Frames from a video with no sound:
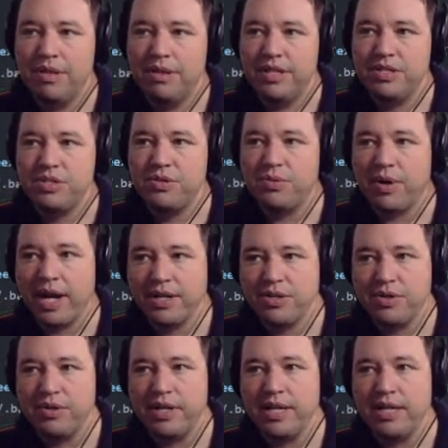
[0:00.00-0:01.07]
This
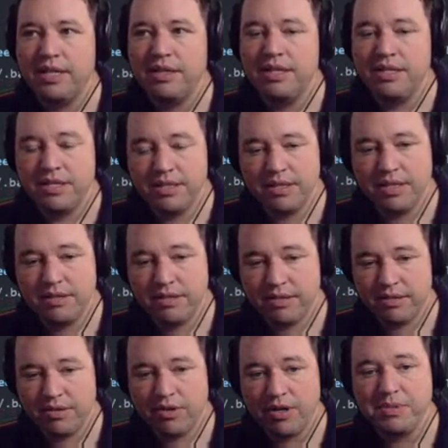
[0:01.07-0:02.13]
directory, this
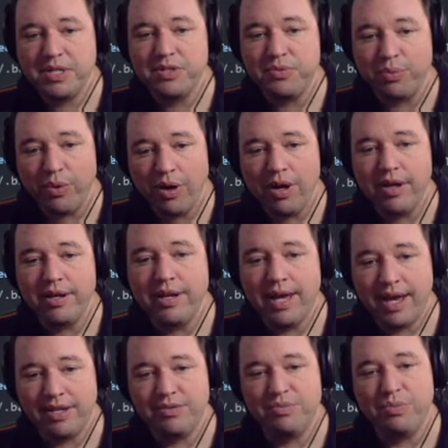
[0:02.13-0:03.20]
script is run
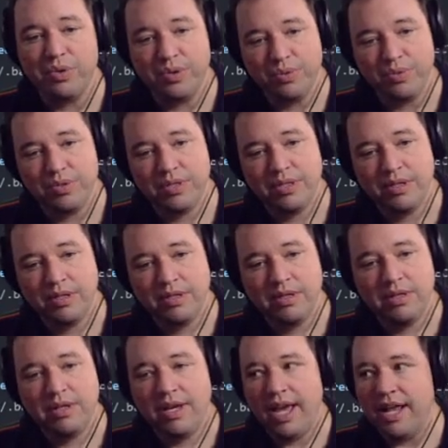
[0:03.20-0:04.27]
as root.
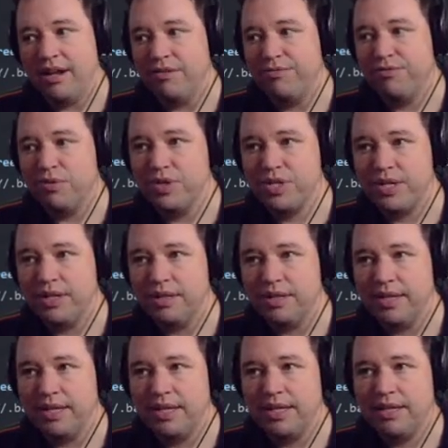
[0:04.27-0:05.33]
And
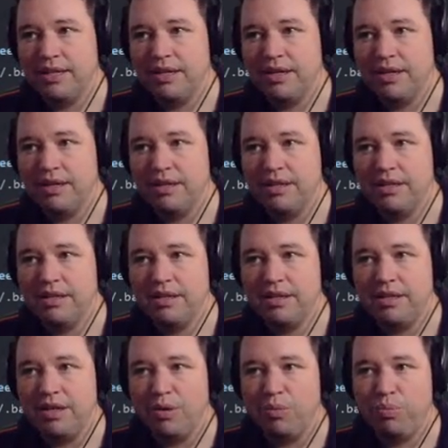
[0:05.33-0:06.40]
unfortunately,
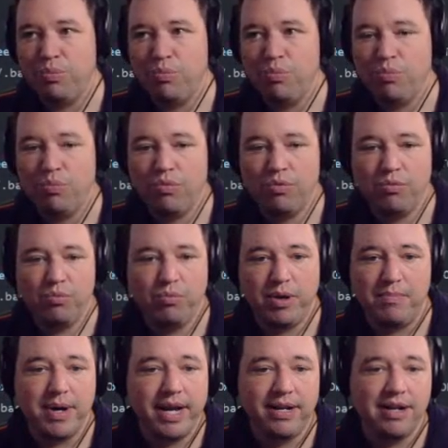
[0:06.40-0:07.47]
you know, we
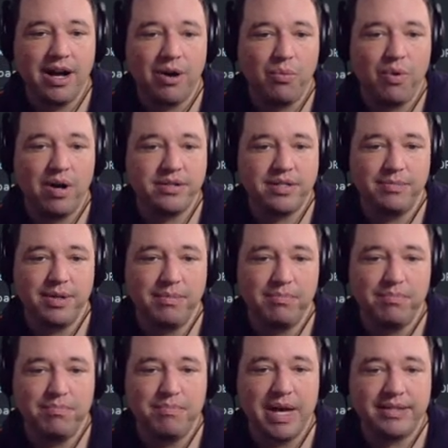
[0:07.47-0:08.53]
might not want to be
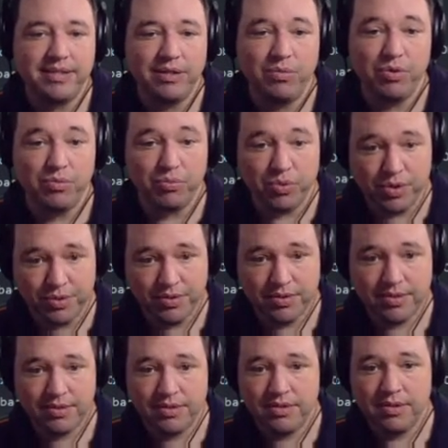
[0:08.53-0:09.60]
messing with
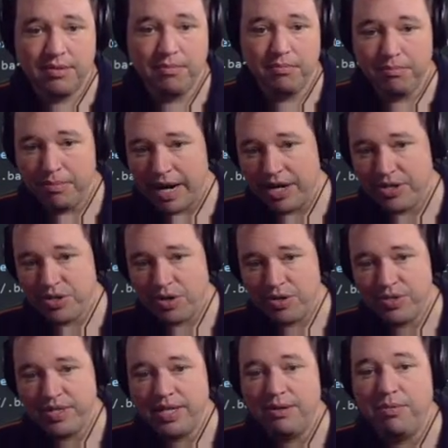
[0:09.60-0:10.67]
root's bash
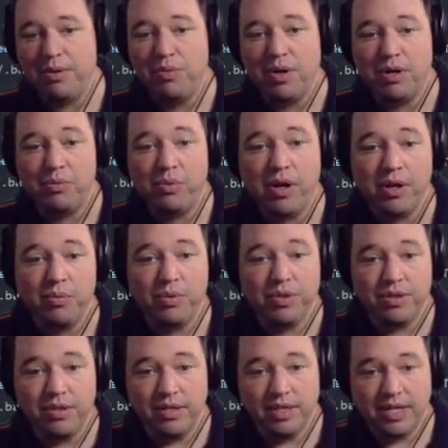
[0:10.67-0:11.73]
RC. We want to run with
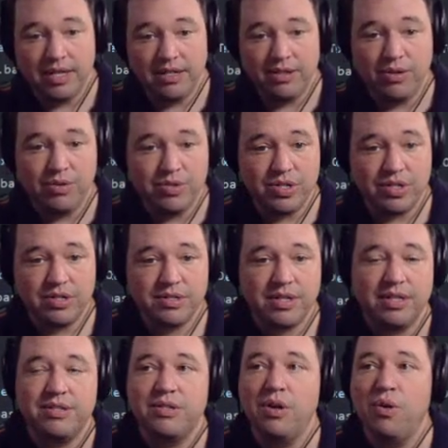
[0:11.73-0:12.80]
the end users.
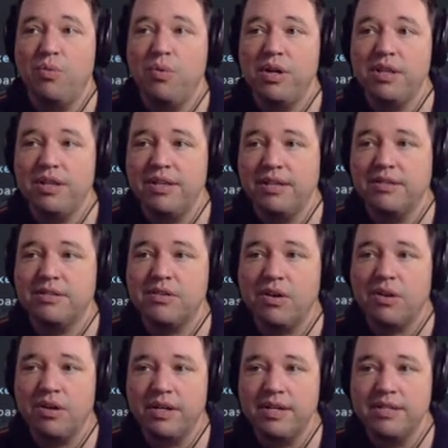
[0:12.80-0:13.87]
And so one of the things that's
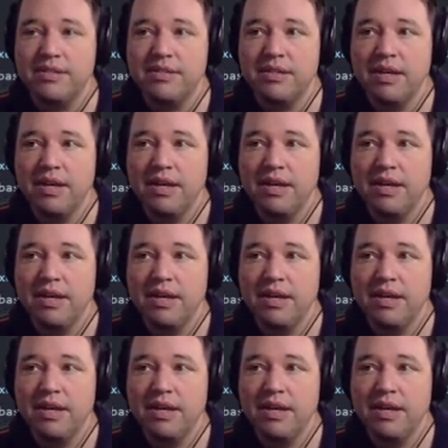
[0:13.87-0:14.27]
hard is